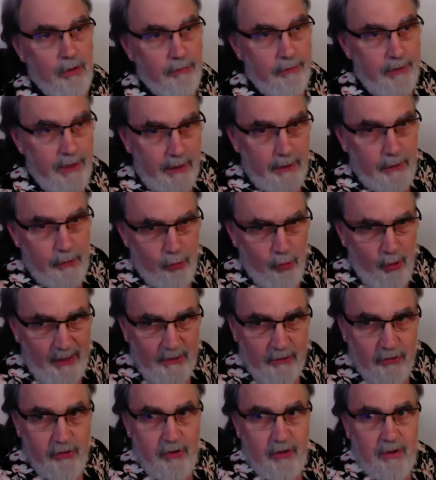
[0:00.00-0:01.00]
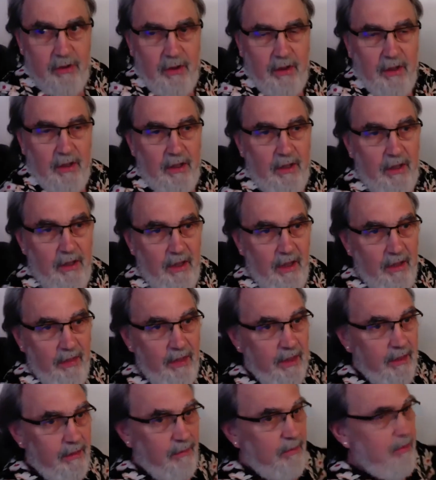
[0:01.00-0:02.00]
of getting dressed,
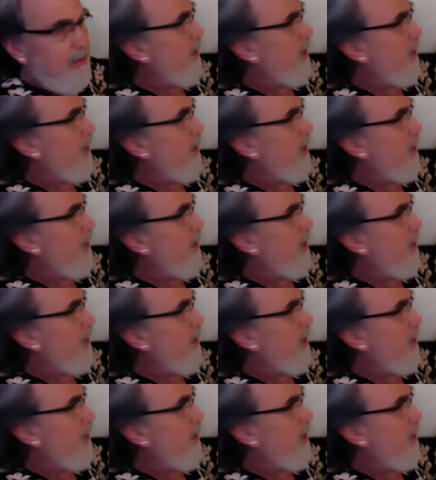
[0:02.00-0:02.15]
then